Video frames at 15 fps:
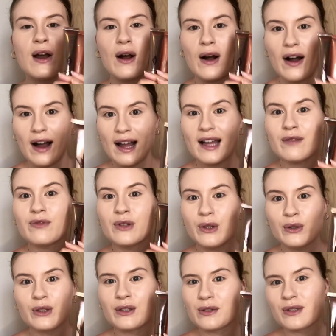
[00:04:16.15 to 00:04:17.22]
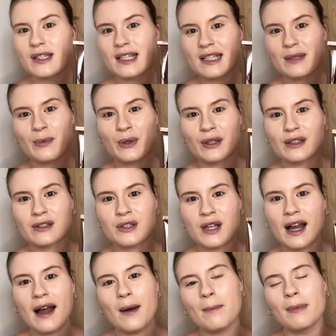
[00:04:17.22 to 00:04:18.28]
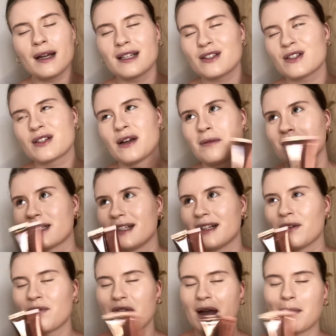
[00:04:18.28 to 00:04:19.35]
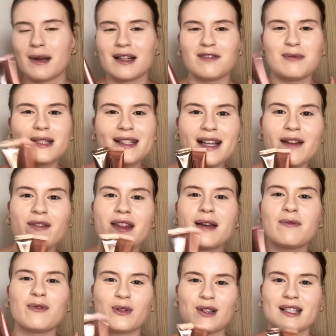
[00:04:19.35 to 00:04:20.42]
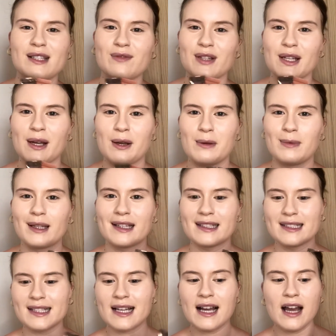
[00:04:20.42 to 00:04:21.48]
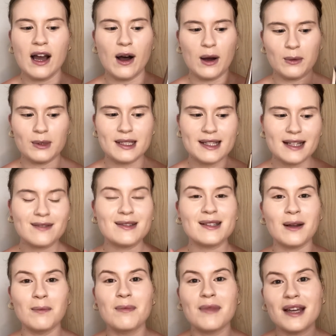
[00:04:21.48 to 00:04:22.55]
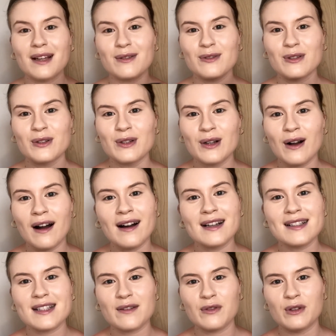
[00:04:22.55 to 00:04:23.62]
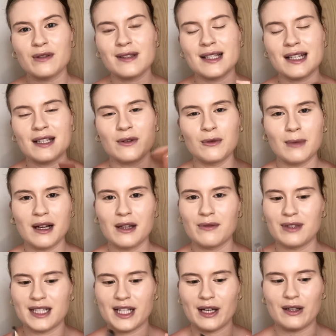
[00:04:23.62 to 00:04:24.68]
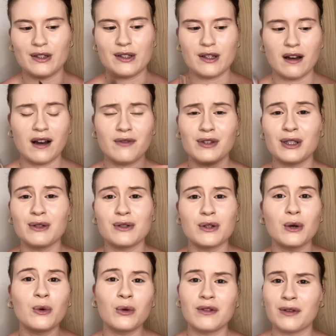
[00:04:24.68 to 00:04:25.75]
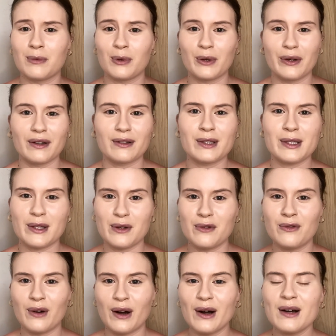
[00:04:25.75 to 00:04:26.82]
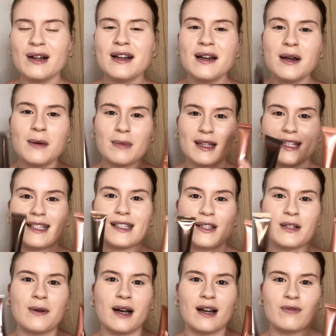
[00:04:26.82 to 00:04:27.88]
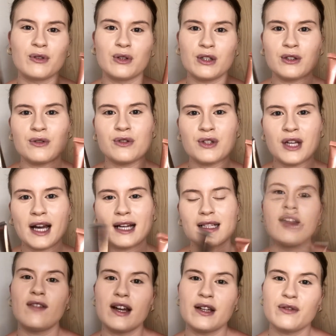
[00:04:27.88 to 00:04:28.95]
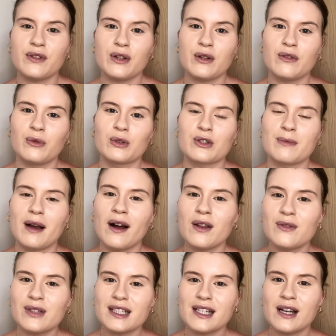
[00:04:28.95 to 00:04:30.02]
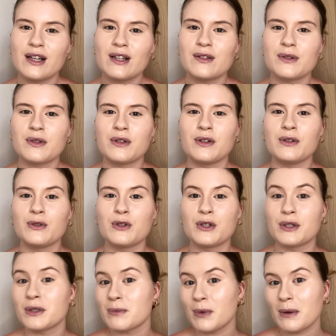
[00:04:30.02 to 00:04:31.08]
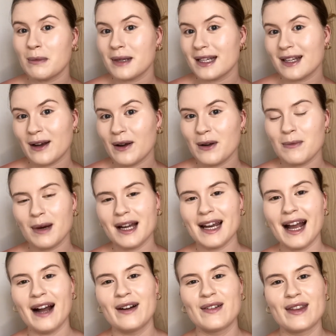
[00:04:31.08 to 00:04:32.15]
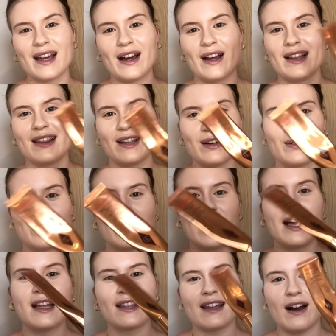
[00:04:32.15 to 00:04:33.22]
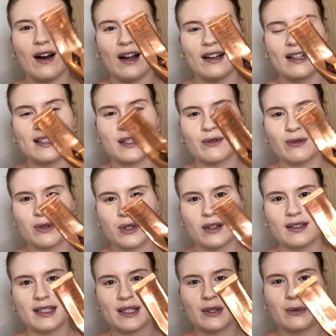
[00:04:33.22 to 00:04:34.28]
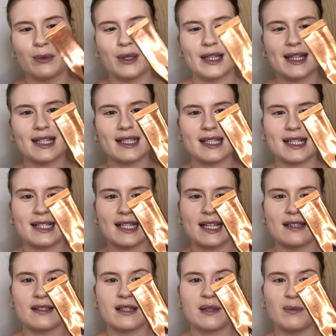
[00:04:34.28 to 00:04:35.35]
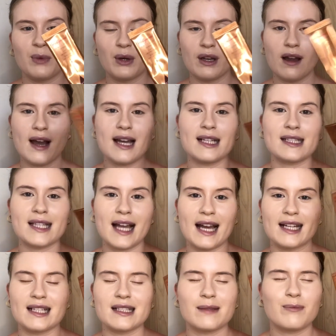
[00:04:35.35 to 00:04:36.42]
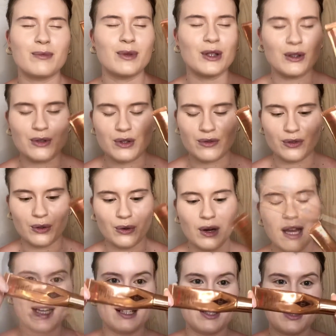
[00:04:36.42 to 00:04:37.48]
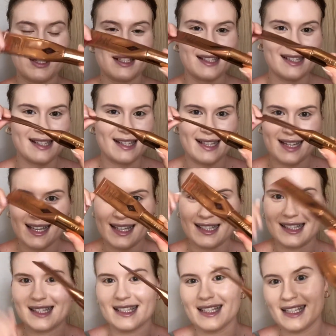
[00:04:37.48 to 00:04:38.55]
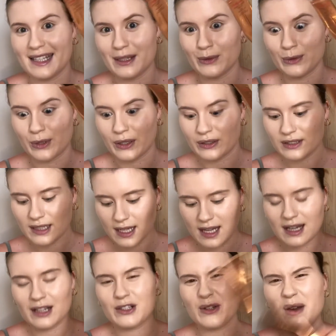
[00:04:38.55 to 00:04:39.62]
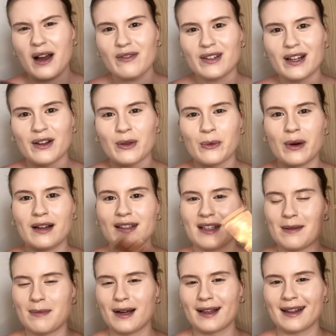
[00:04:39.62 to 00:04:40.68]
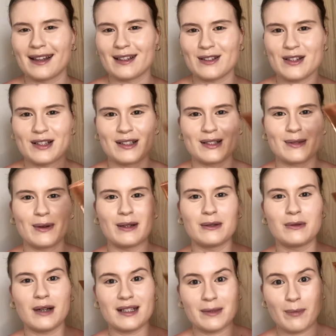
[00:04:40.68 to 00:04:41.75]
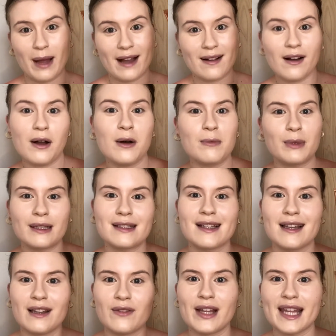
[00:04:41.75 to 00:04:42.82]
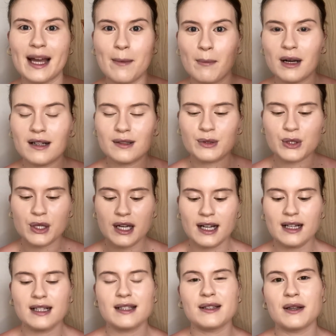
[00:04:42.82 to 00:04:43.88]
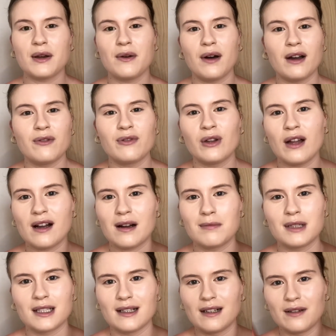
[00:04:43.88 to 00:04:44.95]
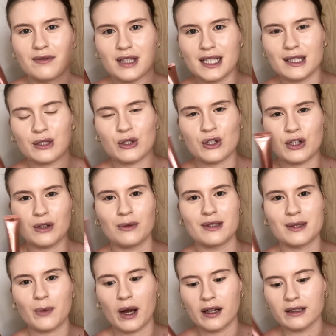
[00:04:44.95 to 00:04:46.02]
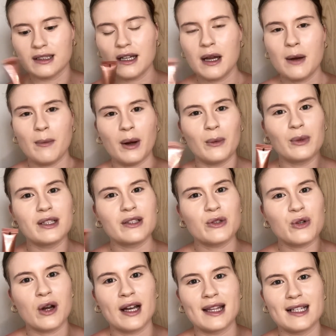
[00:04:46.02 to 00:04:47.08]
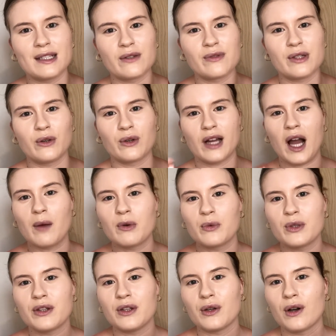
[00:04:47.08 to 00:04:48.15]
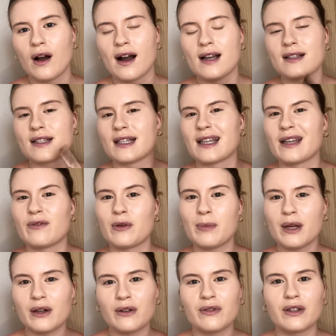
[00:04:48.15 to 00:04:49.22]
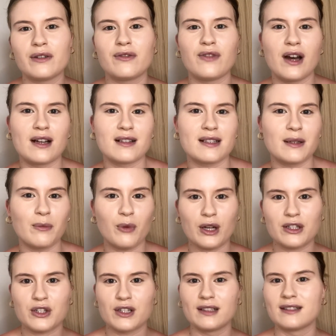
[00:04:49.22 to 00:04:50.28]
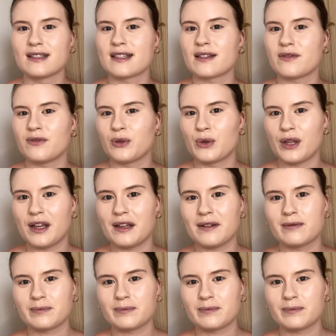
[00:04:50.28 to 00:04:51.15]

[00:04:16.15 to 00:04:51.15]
I have not used these products yet, but I just know I'm going to love them, and I've been saving them for this video because I want to save something for you guys. If you've seen all my other videos, I've used all of the products so far, but these two I have not used yet. If any of you have watched my other videos, you should probably know by now that I love the highlighter from Charlotte Tilbury. This is in Spotlight and it's beautiful. As you can see, it's nearly all gone. I do have another one in my collection as well as backup because I love it that much, so I feel like I'm gonna love these two as well. But I wanted to try these obviously on camera with you guys and give a bit of a first impressions for you.